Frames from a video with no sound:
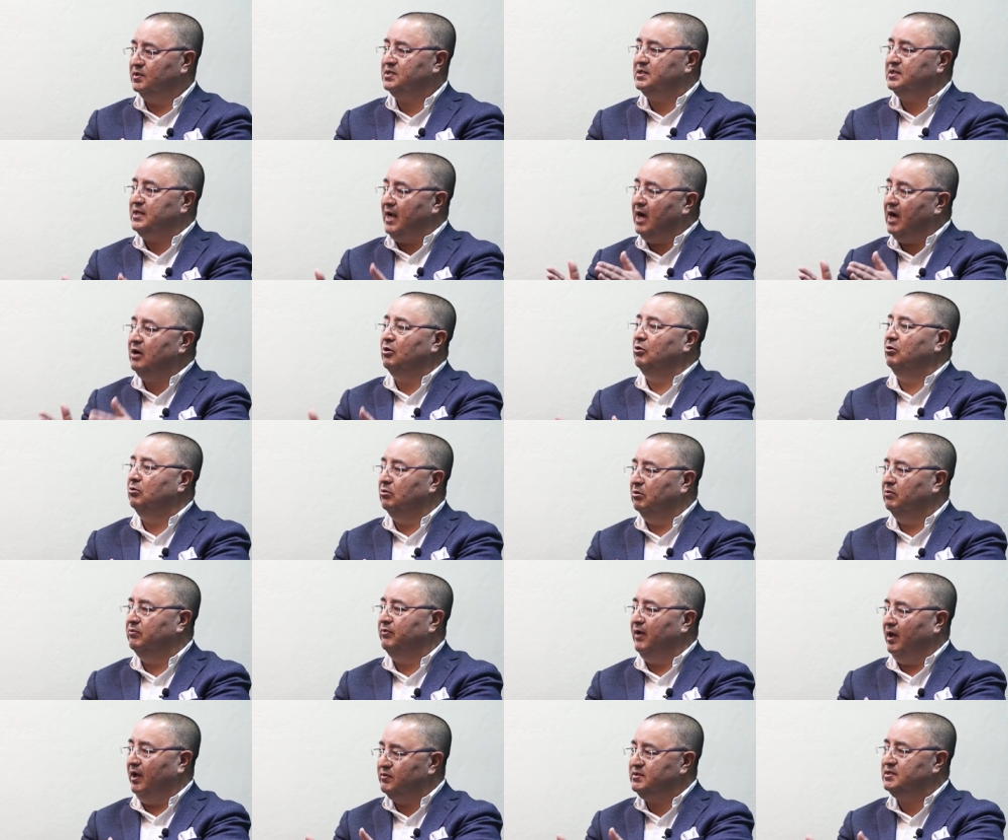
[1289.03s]

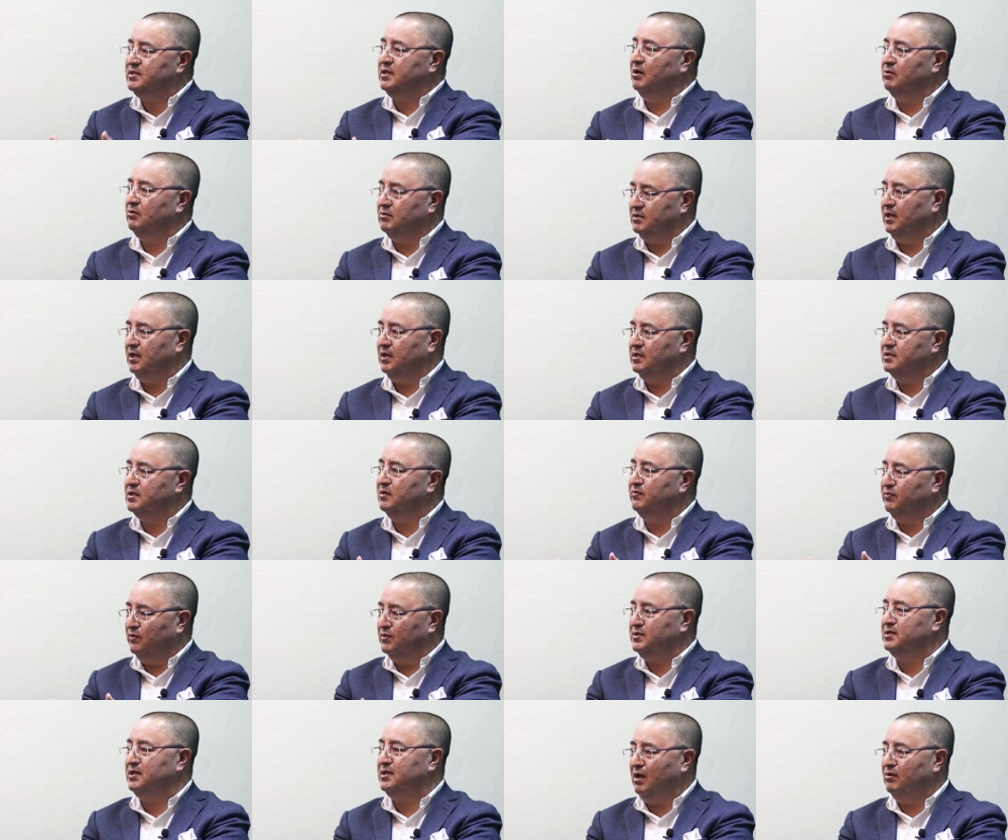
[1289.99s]
standalone five star hotels
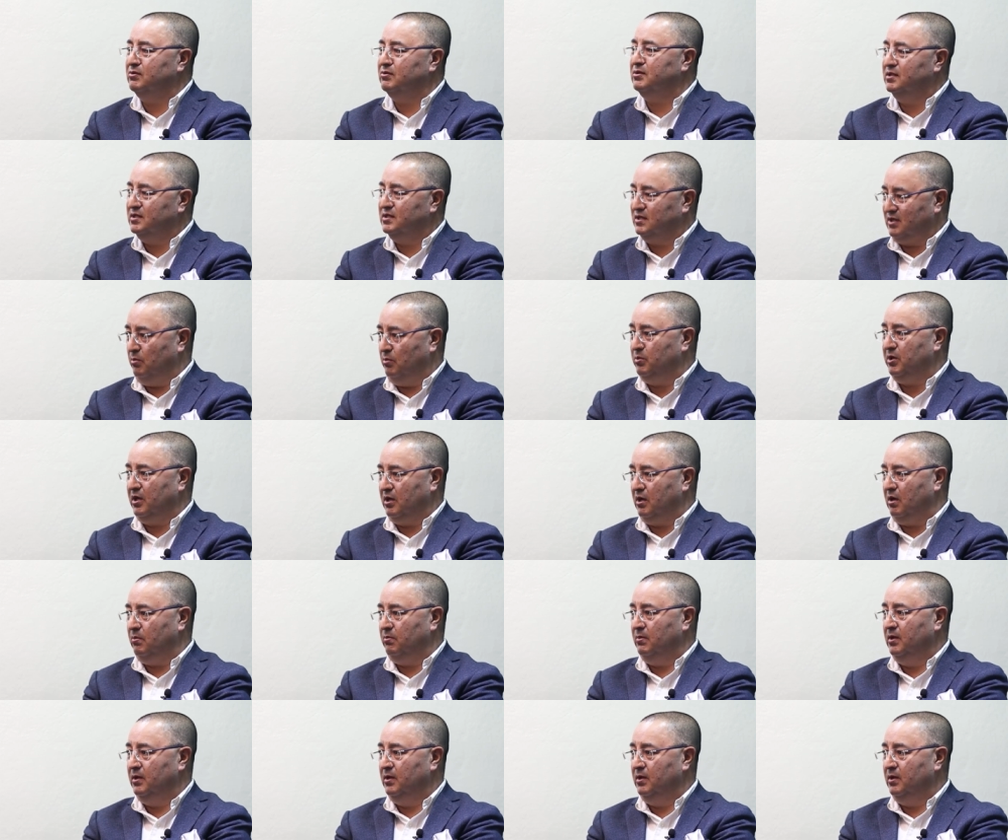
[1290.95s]
and four star hotels coming Which?